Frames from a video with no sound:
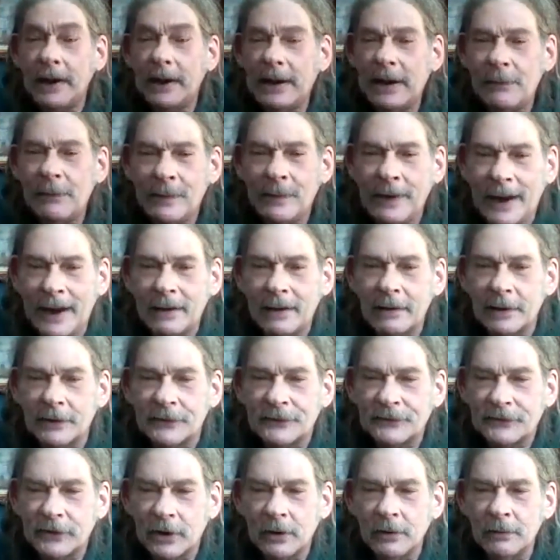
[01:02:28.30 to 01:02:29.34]
even
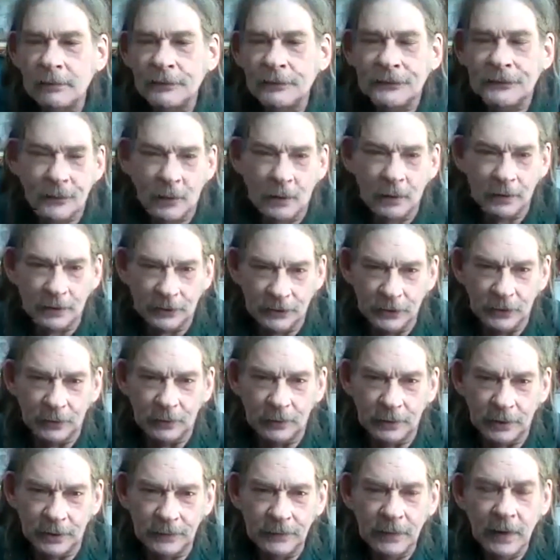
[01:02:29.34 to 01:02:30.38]
Alex Jones started
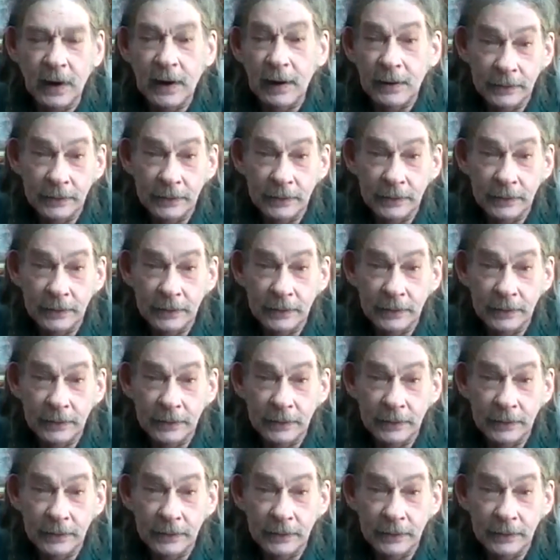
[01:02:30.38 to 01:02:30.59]
doing it.